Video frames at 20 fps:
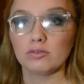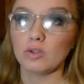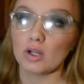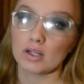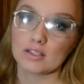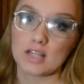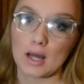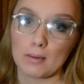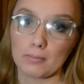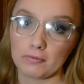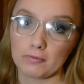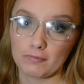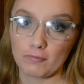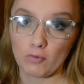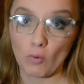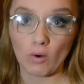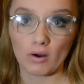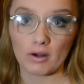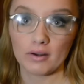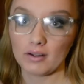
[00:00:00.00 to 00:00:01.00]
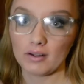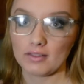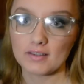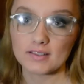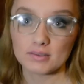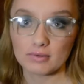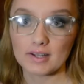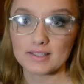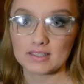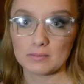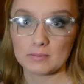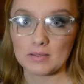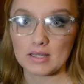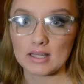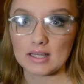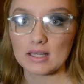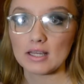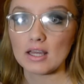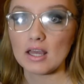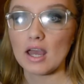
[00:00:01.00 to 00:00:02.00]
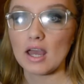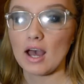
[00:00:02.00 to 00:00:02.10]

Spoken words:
looked up for this recipe.